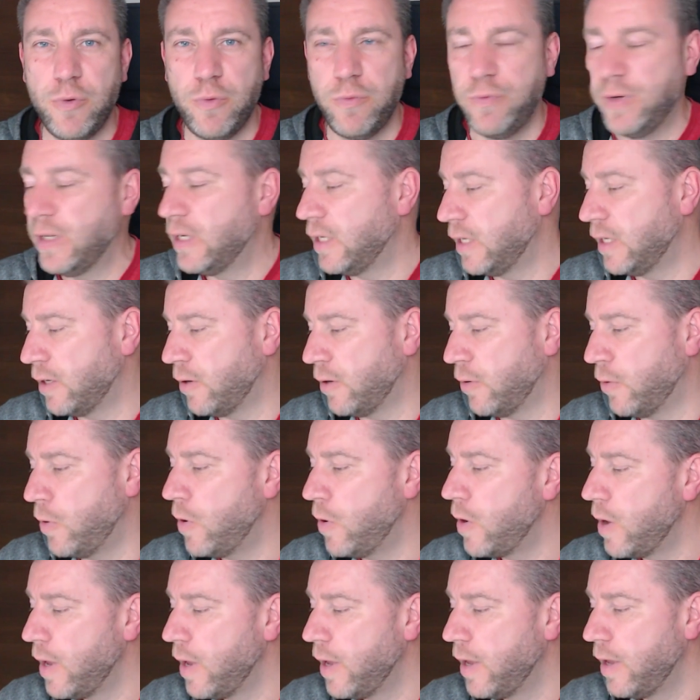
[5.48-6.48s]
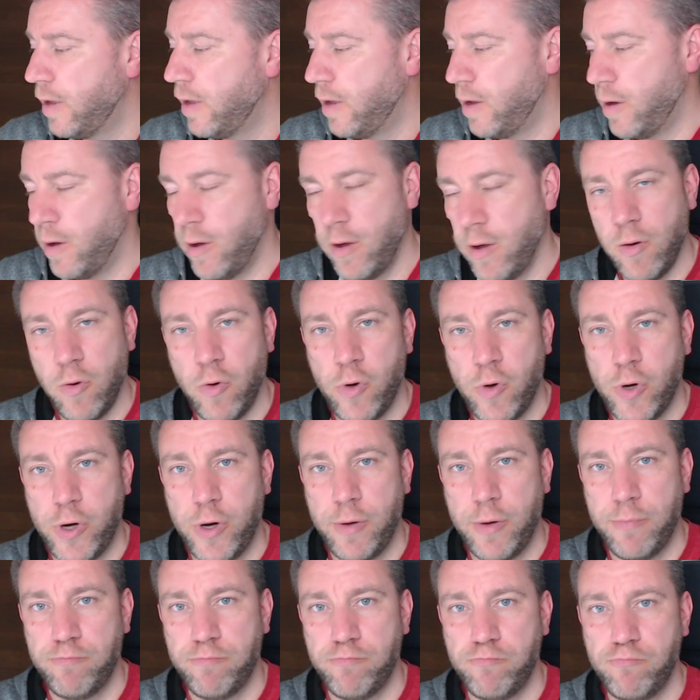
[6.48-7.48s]
video a
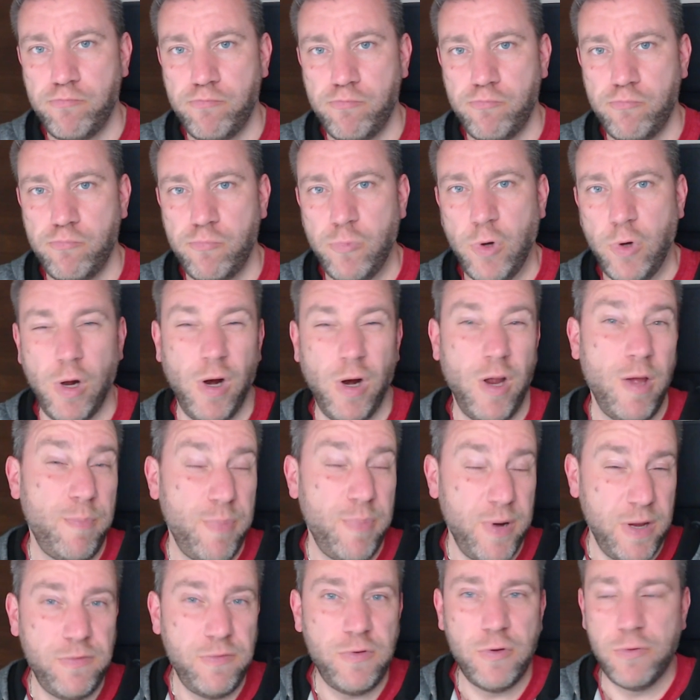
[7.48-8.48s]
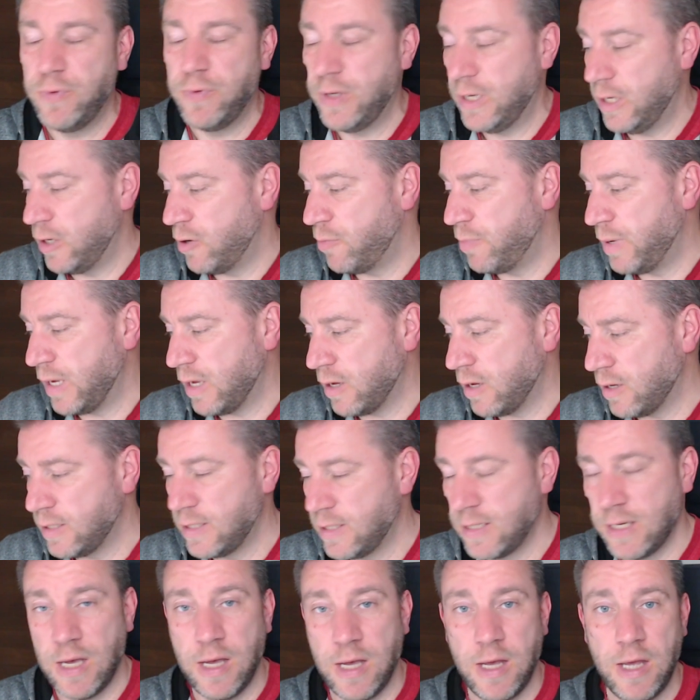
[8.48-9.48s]
preview video
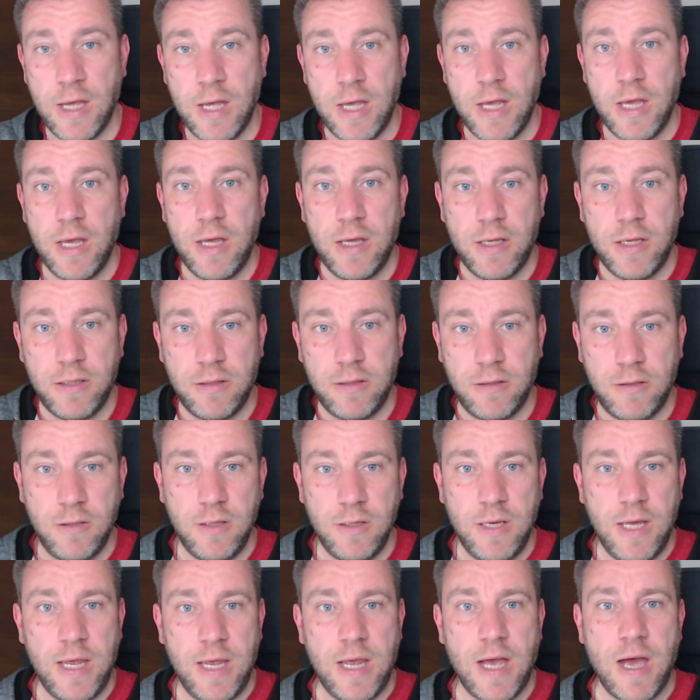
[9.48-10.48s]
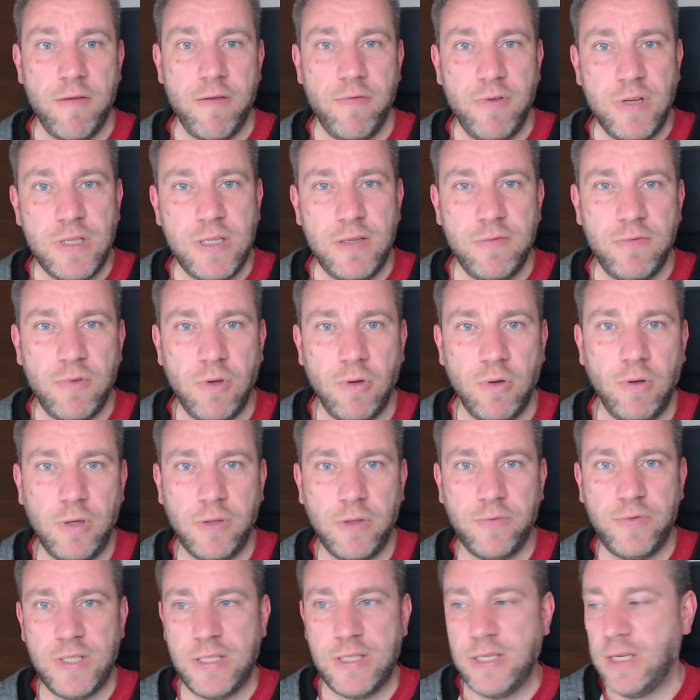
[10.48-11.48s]
because today I received all
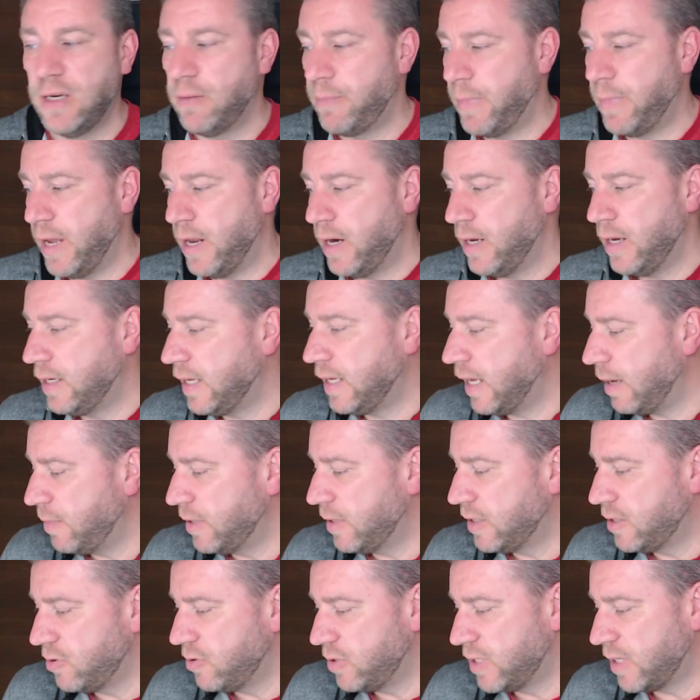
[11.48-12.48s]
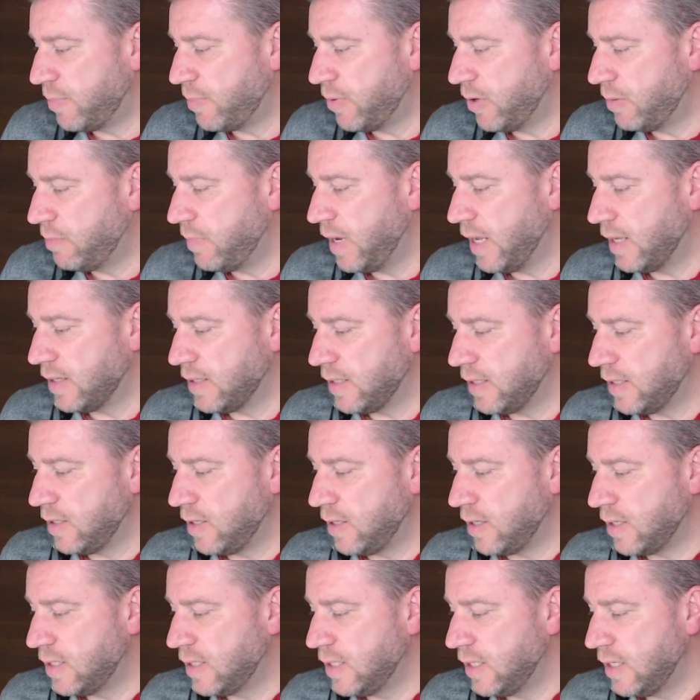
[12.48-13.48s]
of this in the mail. It came in two separate mails. As you
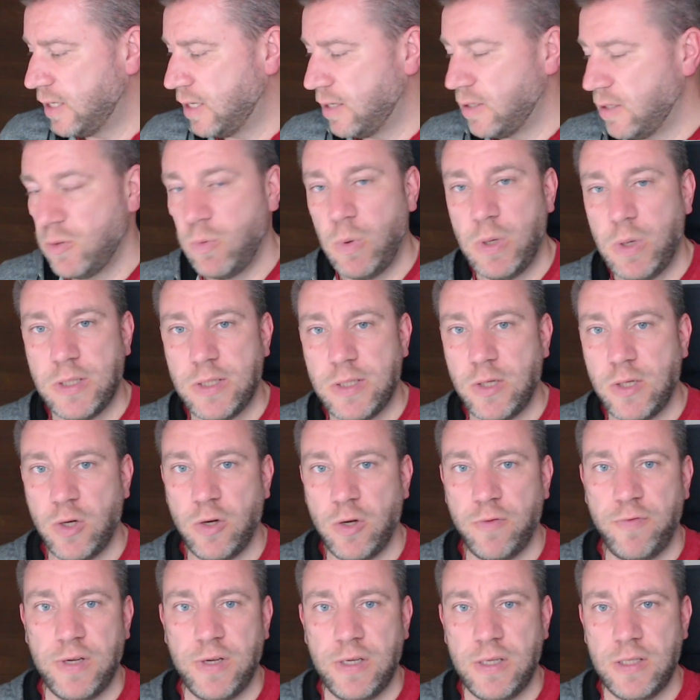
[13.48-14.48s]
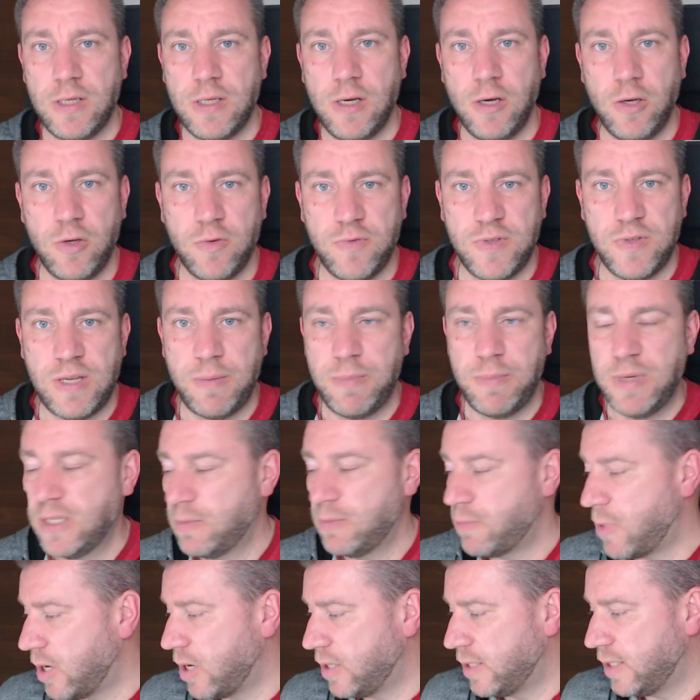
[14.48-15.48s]
can see, there is one Sonoff and there's a lot of
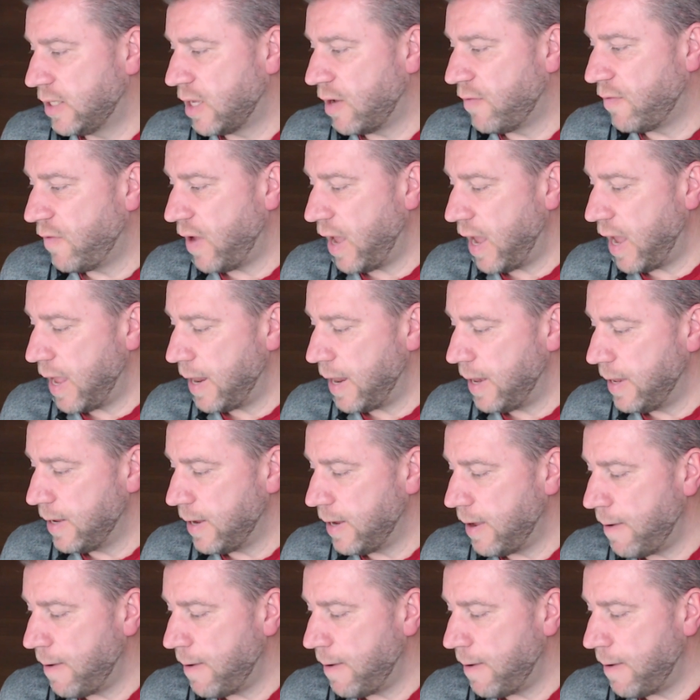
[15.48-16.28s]
Zemismart stuff, and